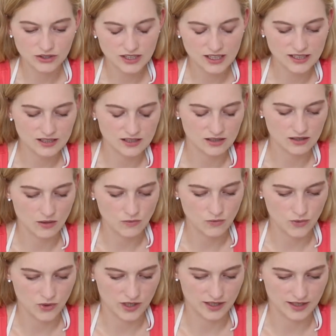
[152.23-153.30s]

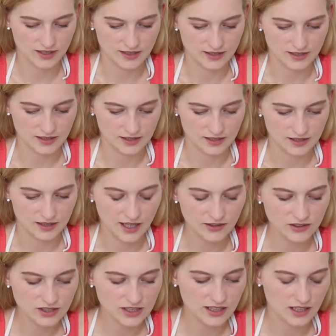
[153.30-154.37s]
someone, the
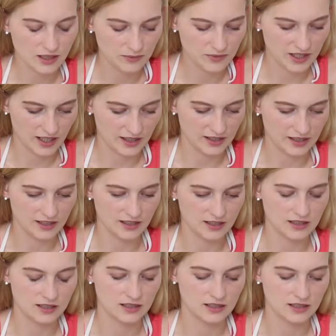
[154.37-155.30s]
energy that I'm getting,